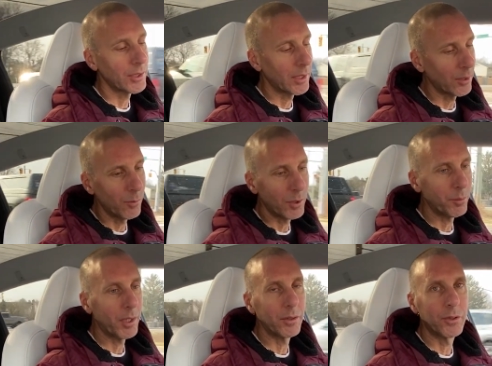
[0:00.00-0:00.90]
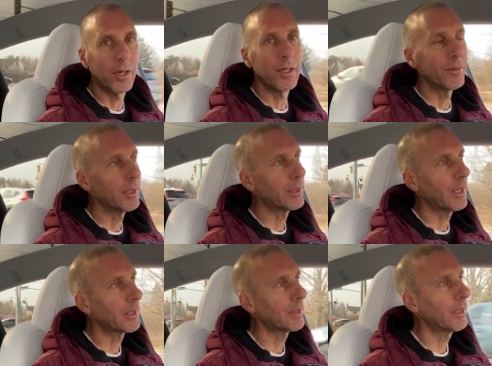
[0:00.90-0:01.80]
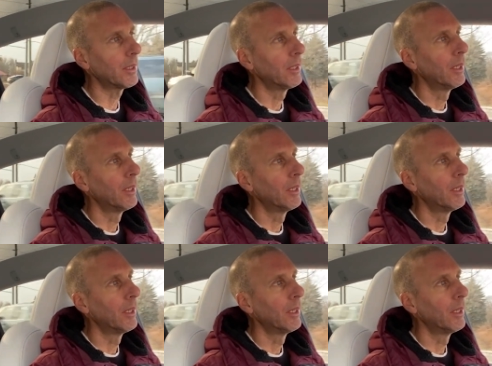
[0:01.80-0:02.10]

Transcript: think the one pedal drive in the Tesla,